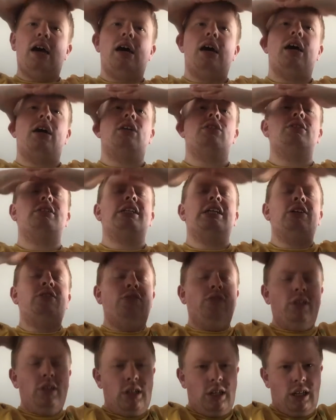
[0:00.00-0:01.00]
And
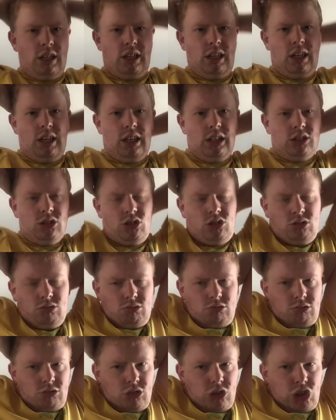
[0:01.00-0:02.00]
given that he's
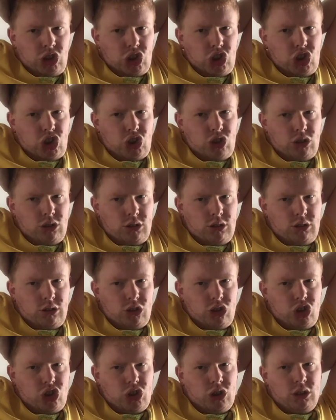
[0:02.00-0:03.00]

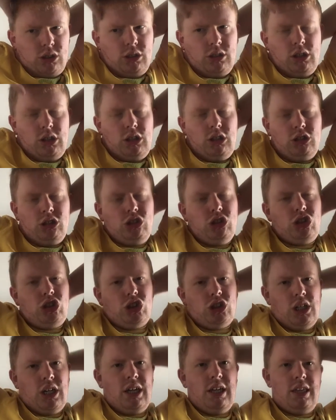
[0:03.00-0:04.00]
Russian,
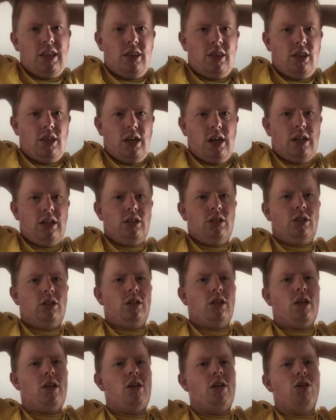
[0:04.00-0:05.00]
Koschei that
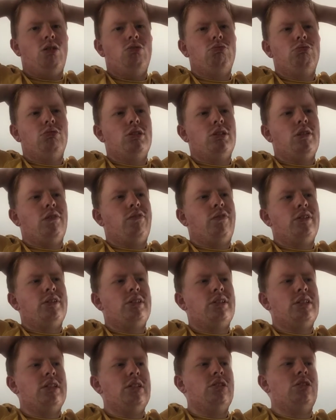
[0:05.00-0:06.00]
he would have
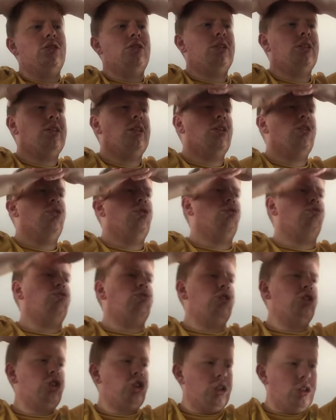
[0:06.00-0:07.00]
attended the
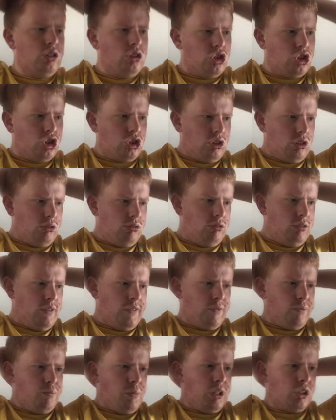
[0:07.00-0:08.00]
Russian School
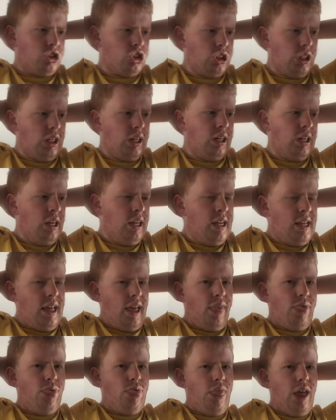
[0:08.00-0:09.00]
of Magic,
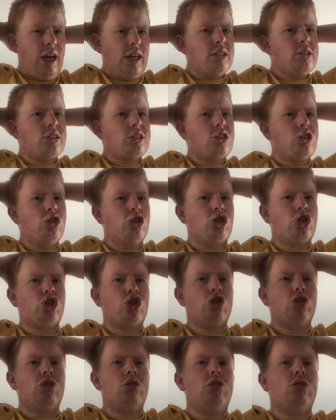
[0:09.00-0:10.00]
and that's the
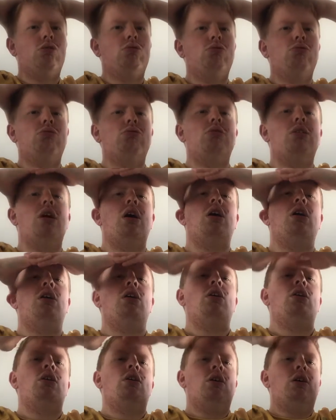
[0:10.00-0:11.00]
school
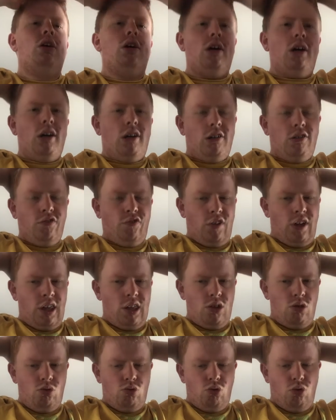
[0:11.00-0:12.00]
of
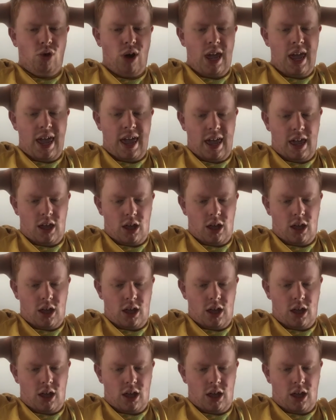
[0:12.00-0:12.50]
a witch